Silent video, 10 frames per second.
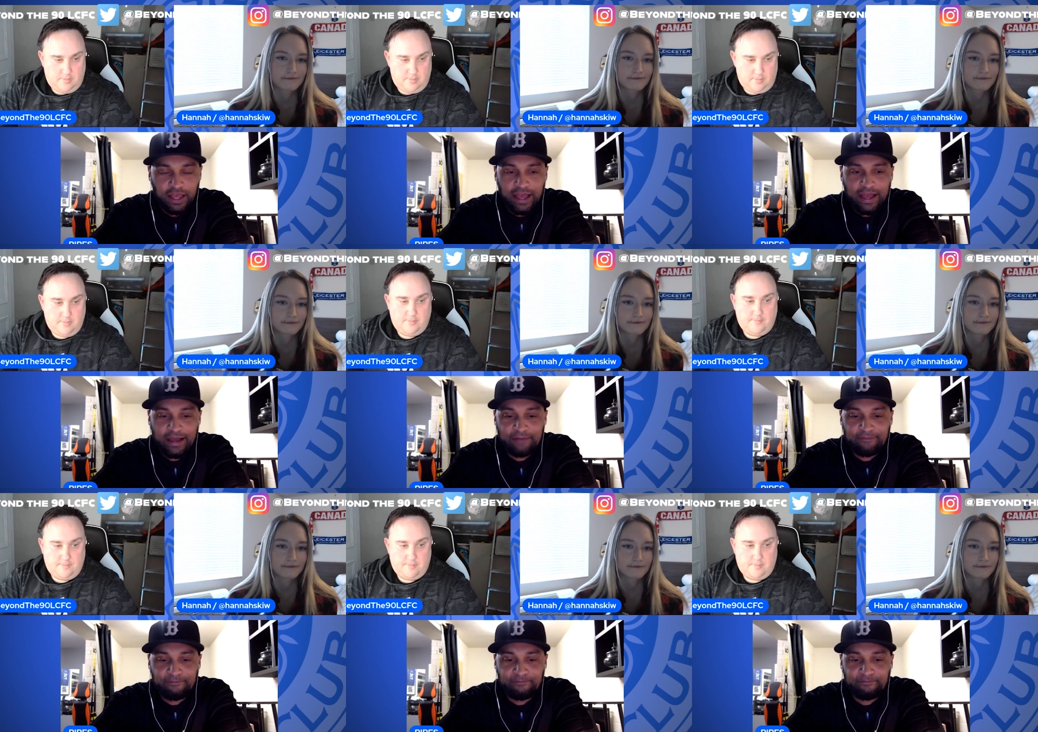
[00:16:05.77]

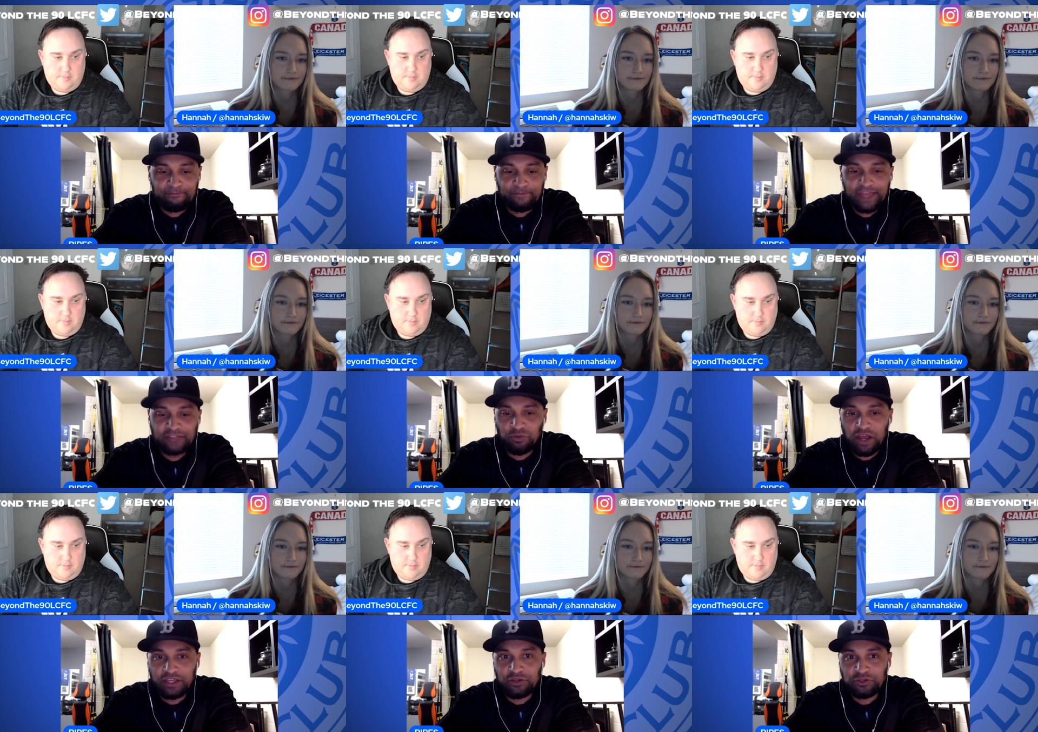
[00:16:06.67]
Speaker 1: um, that's what
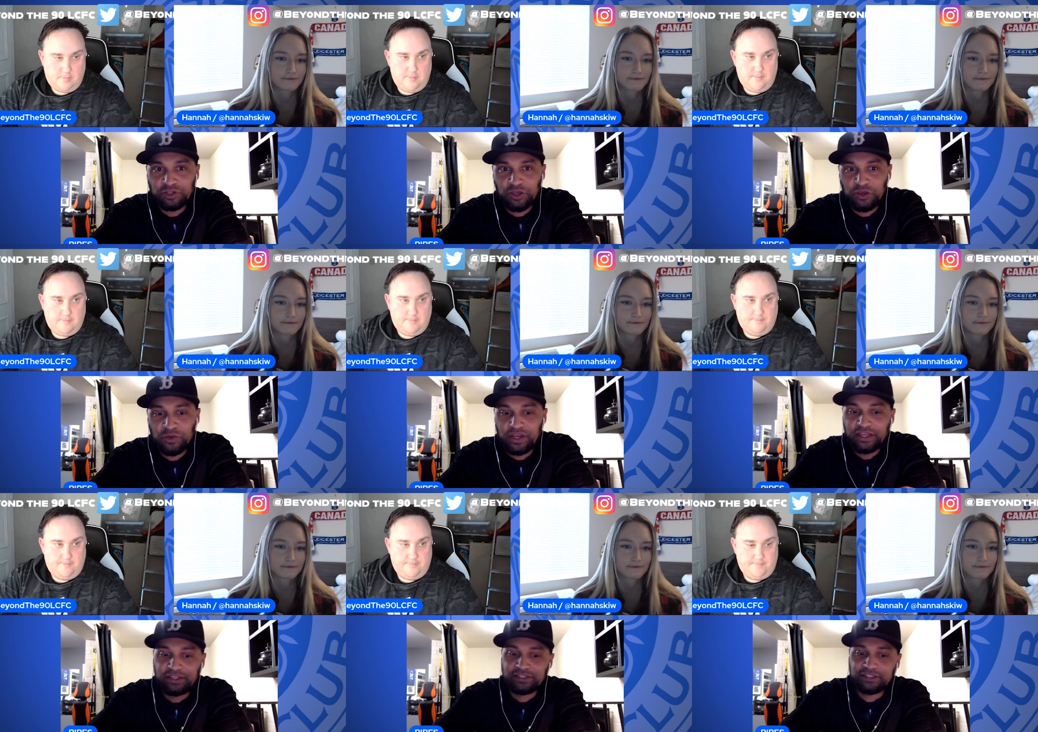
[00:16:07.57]
I used to do. And
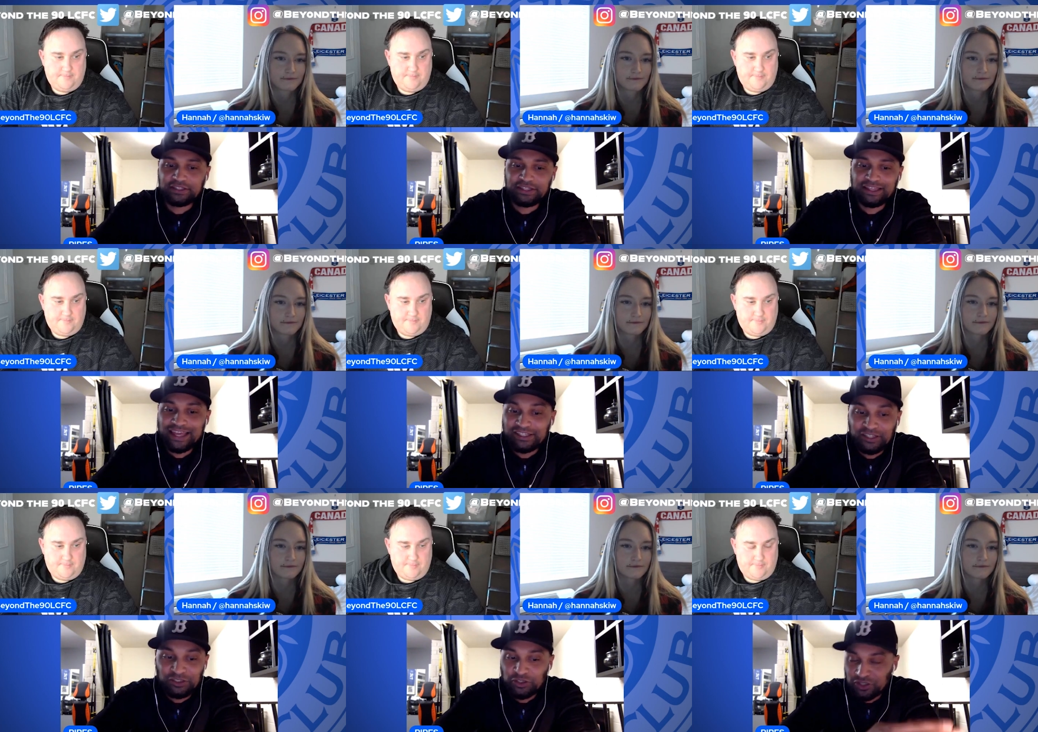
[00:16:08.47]
it's this
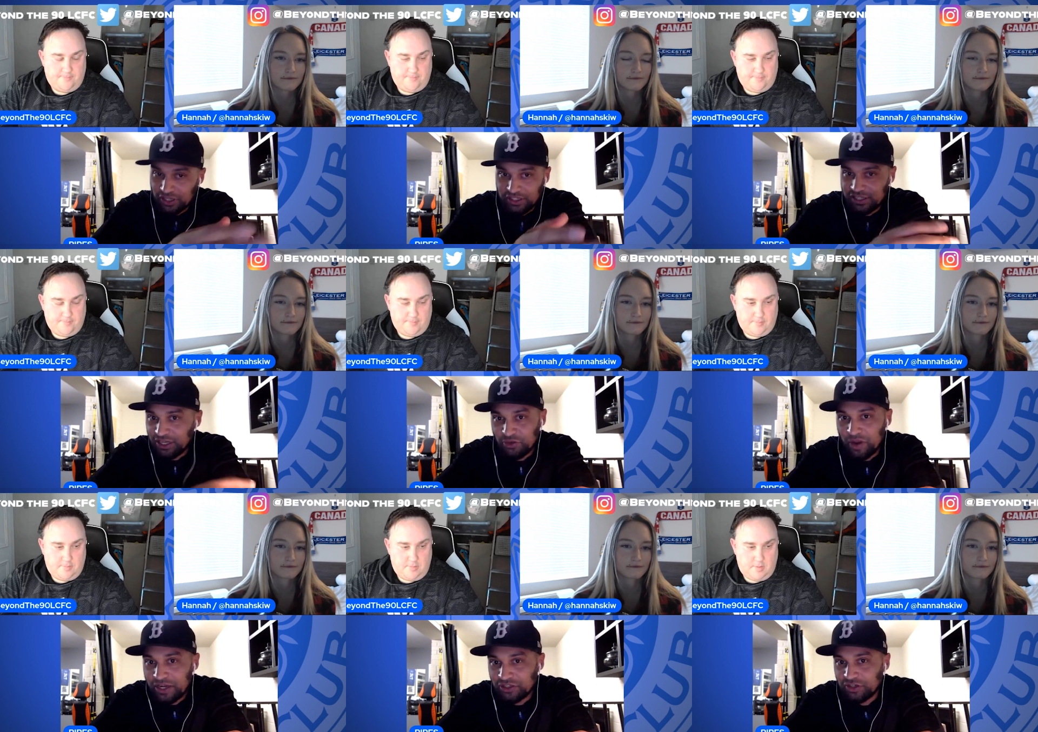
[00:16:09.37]
is just a
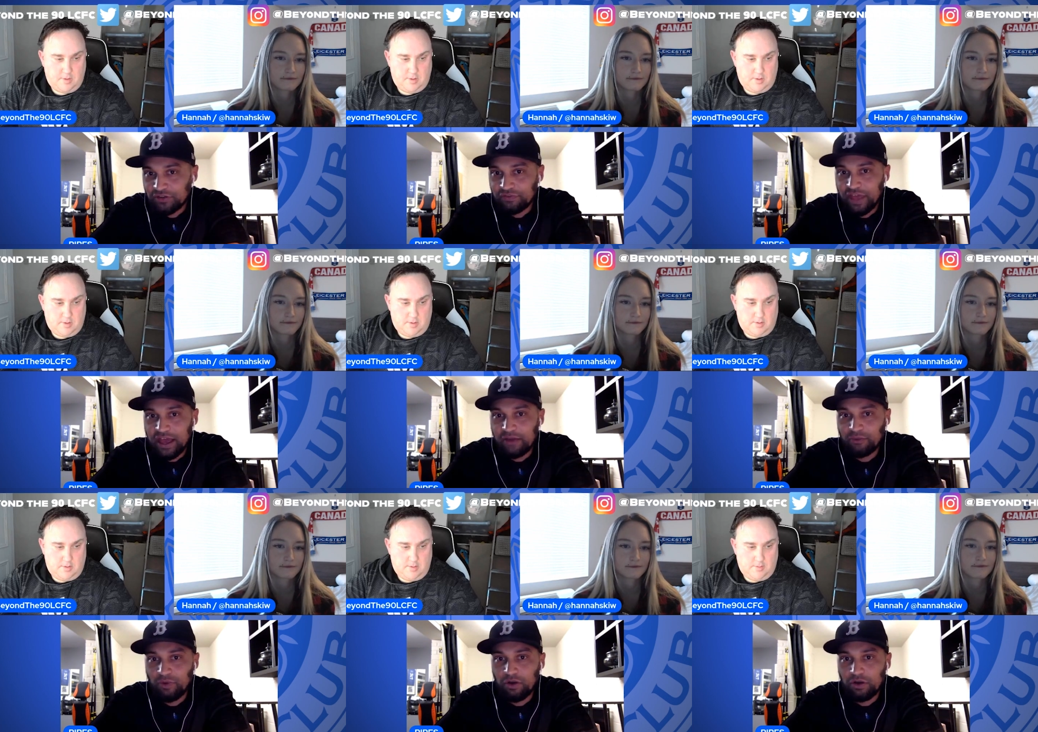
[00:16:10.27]
continuation of that.
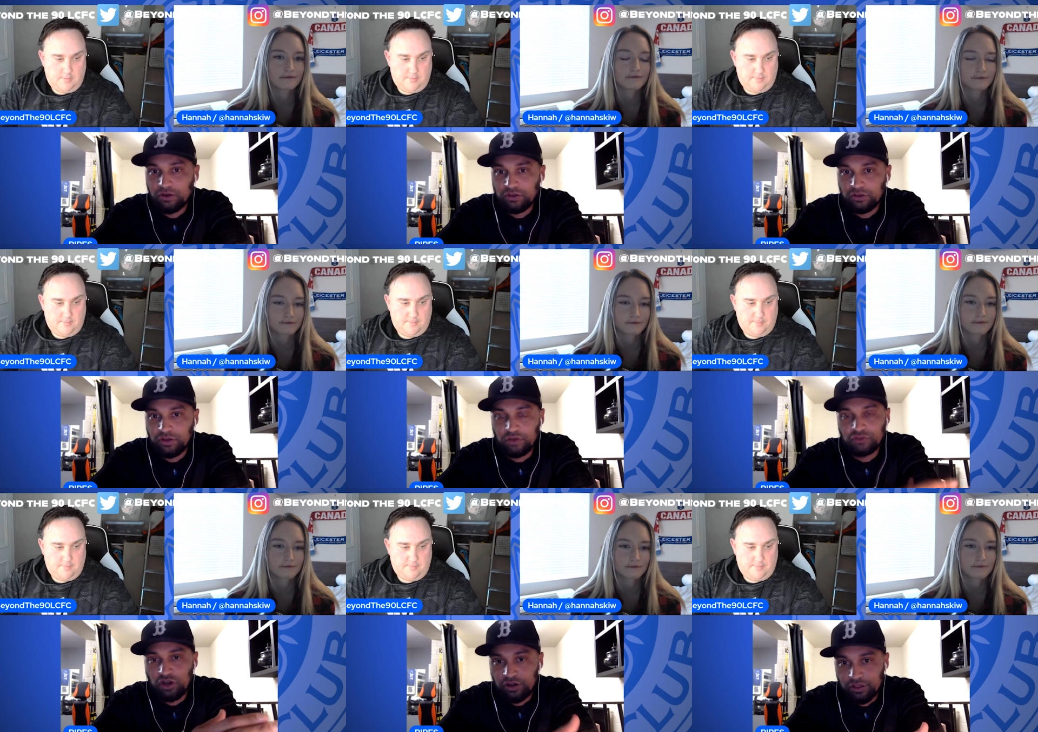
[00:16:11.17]
What you know,
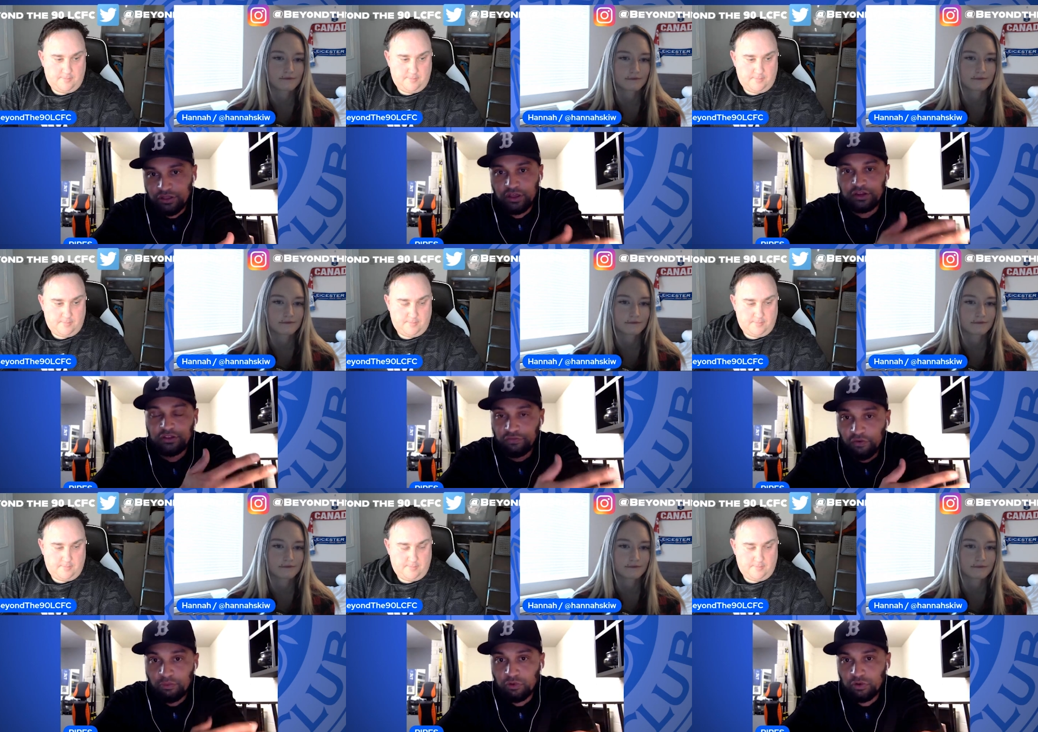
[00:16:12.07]
Jonathan, the
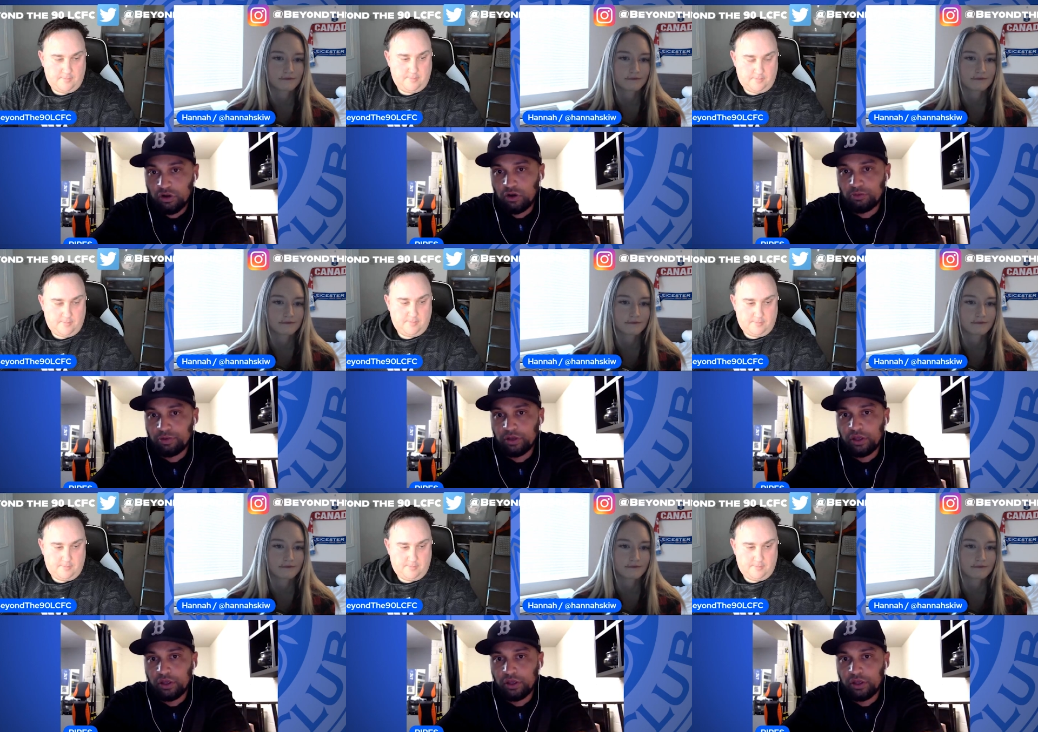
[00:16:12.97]
football club